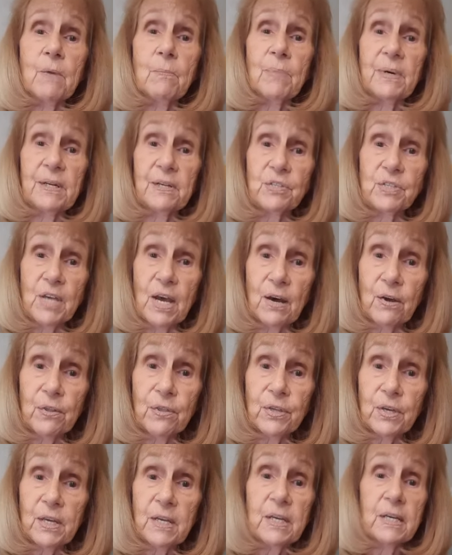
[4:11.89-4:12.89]
But it's
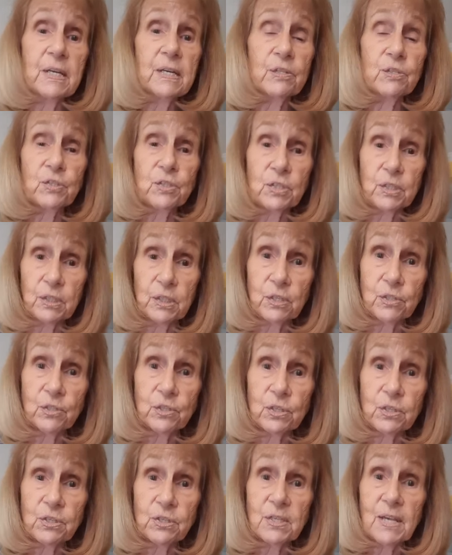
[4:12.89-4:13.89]
healthy, it's
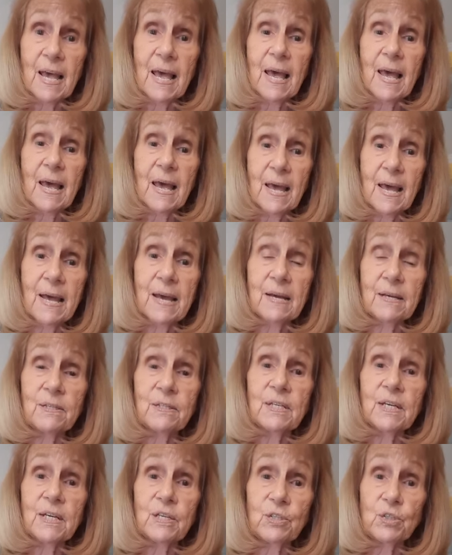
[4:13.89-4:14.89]
delicious,
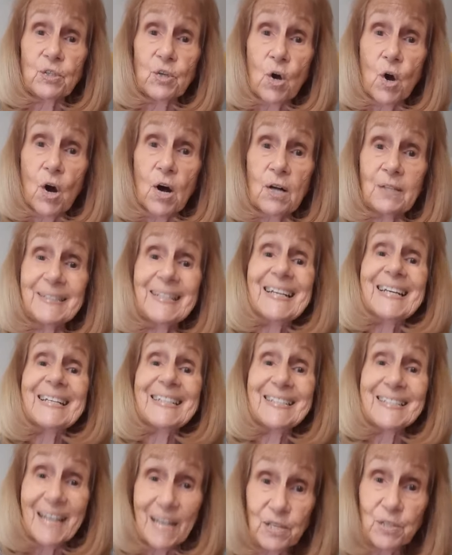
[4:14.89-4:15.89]
and it's called
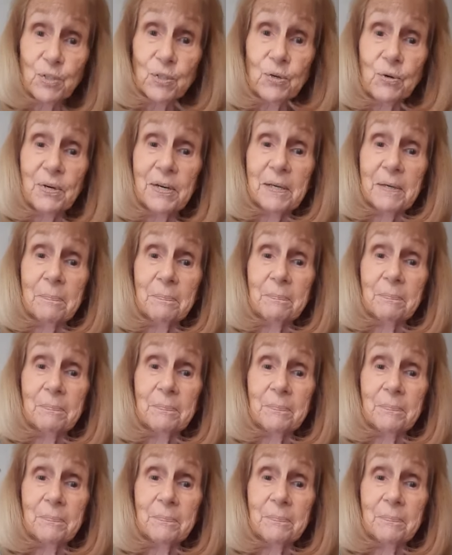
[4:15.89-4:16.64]
nice cream.